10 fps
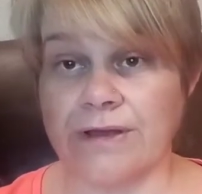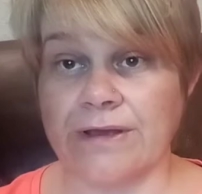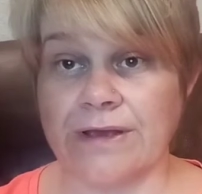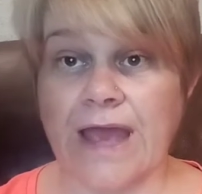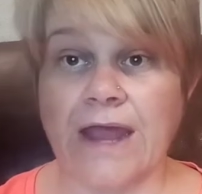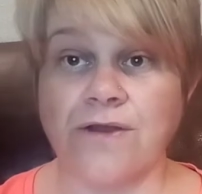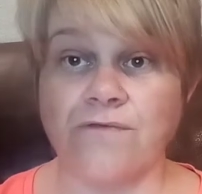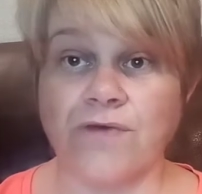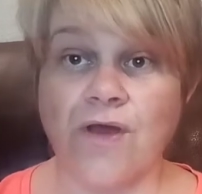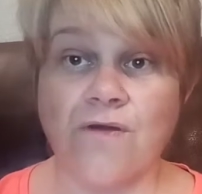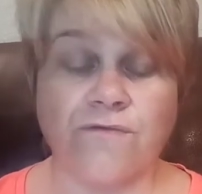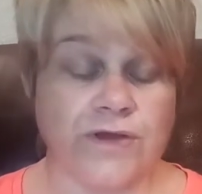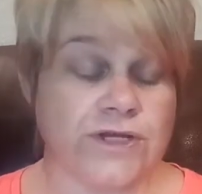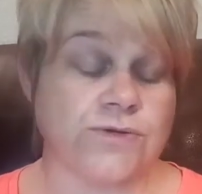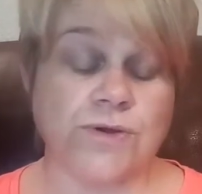getting over
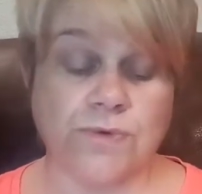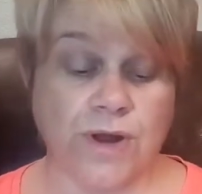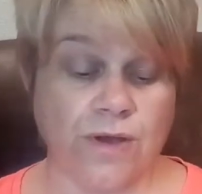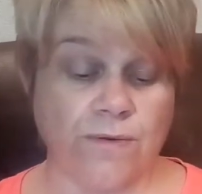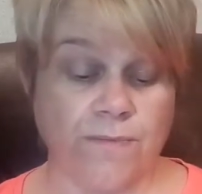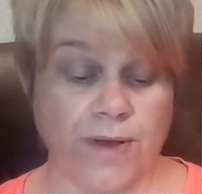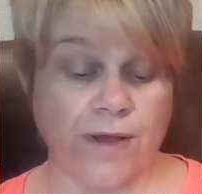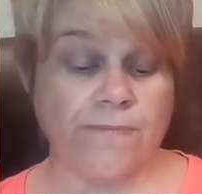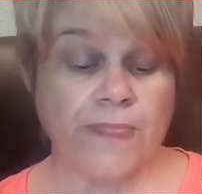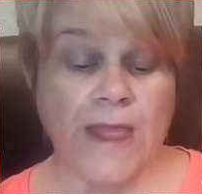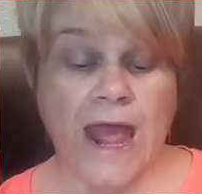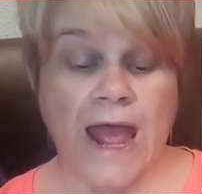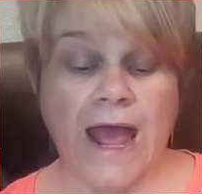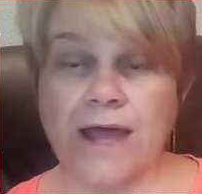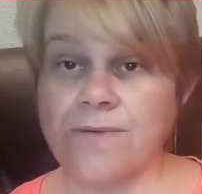COVID. You don't know. But
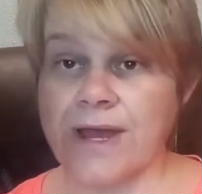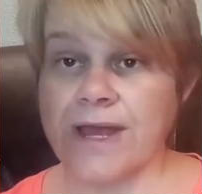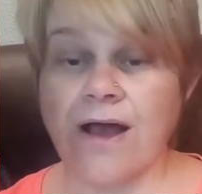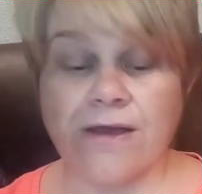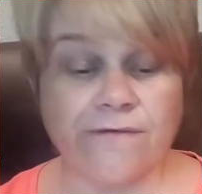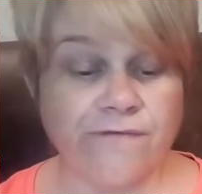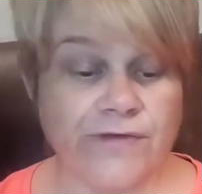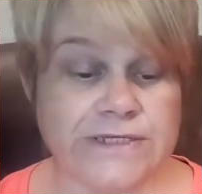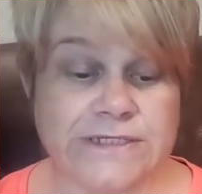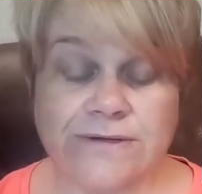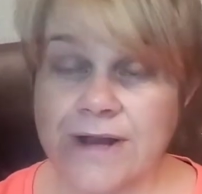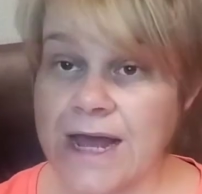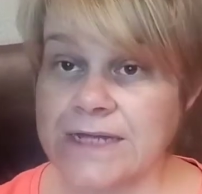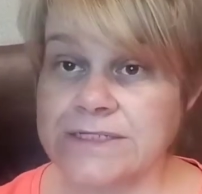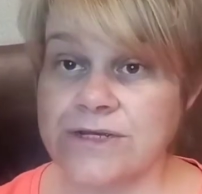anyway, I've still
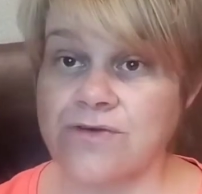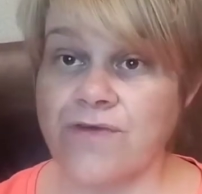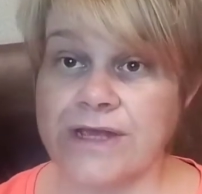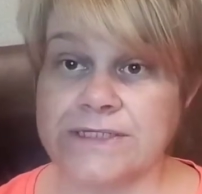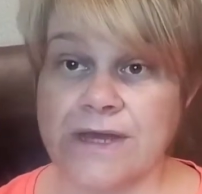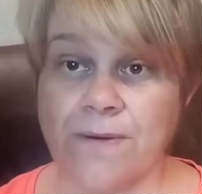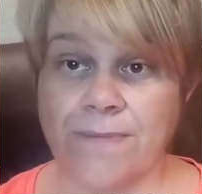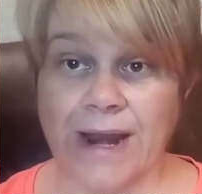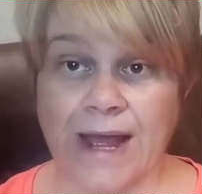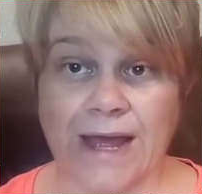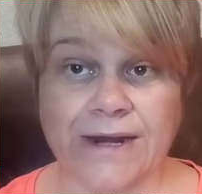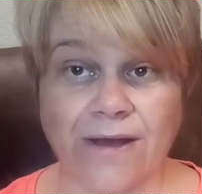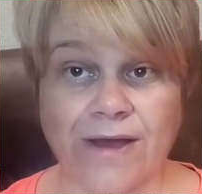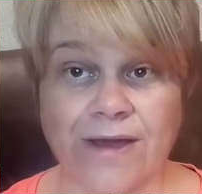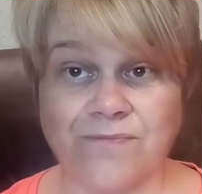had a great day on plan.
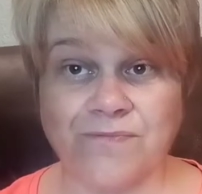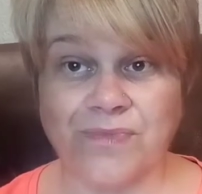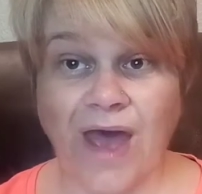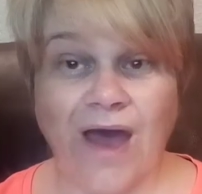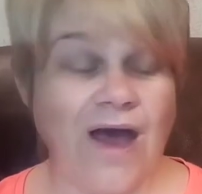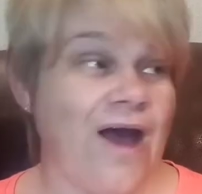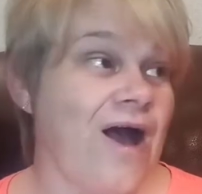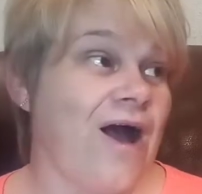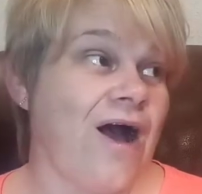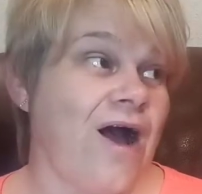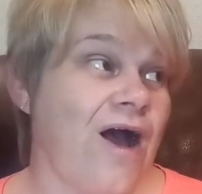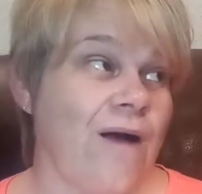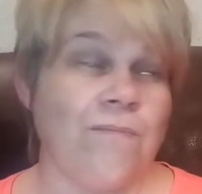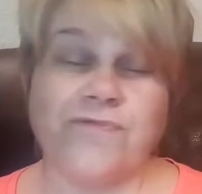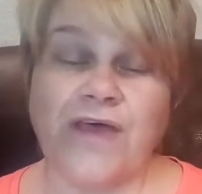
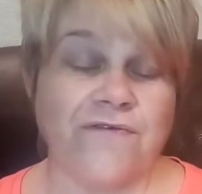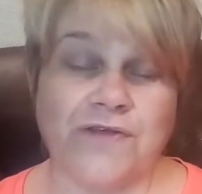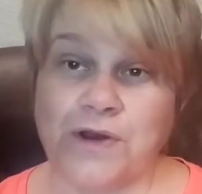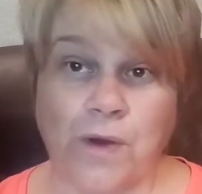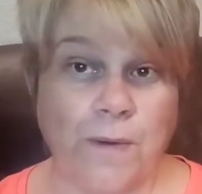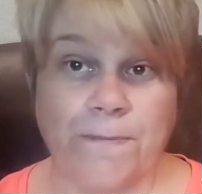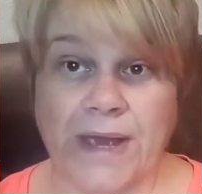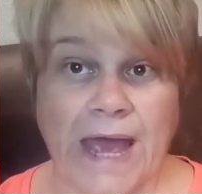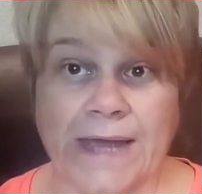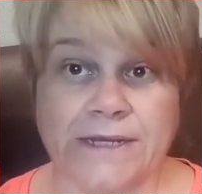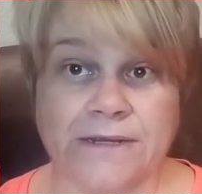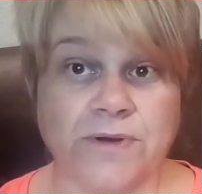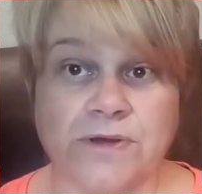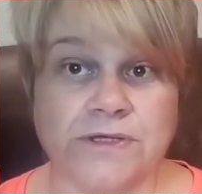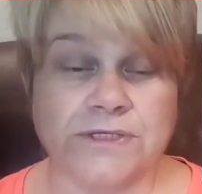I'm definitely not a big-headed
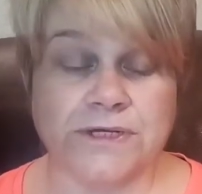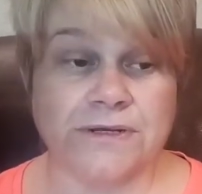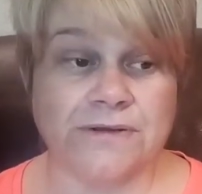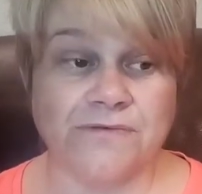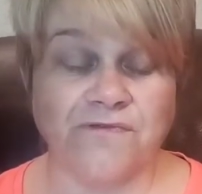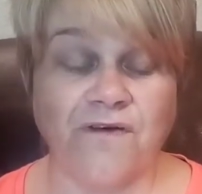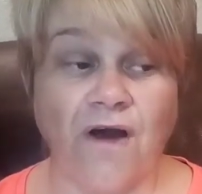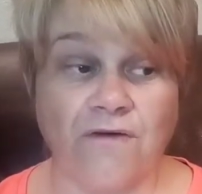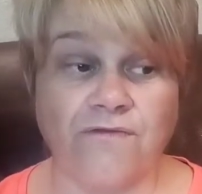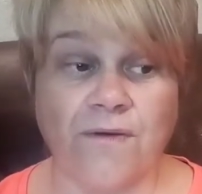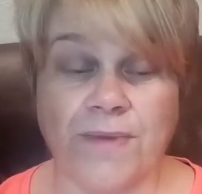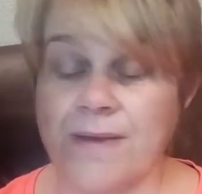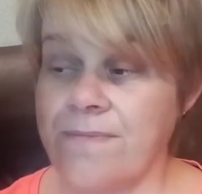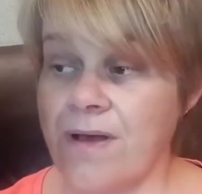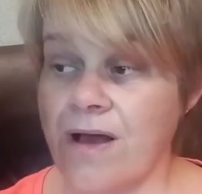person. Far from
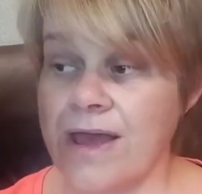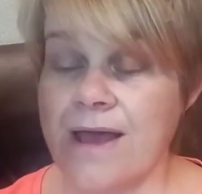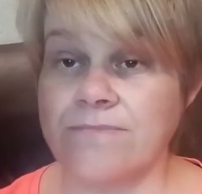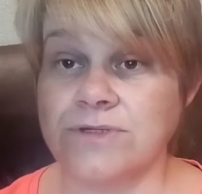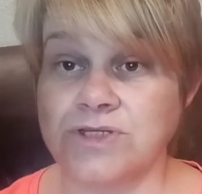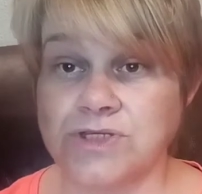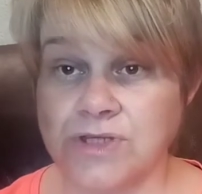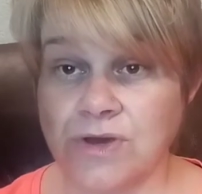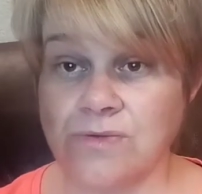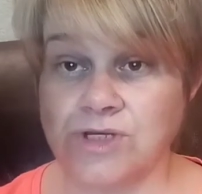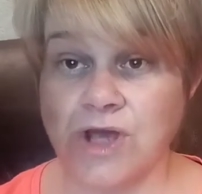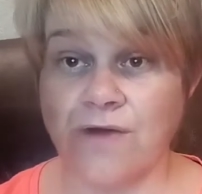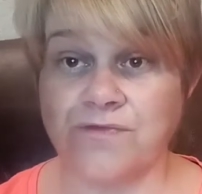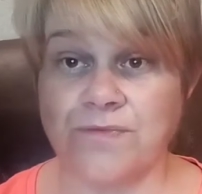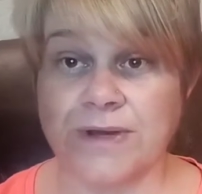it. But I am so
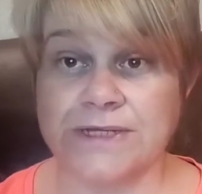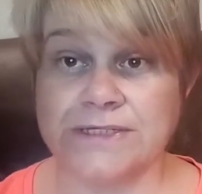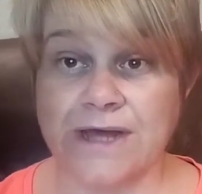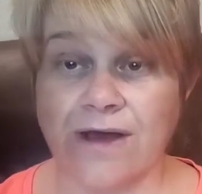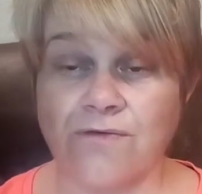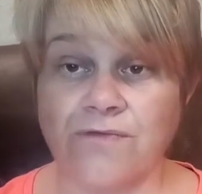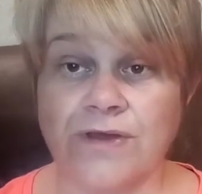chuffed with myself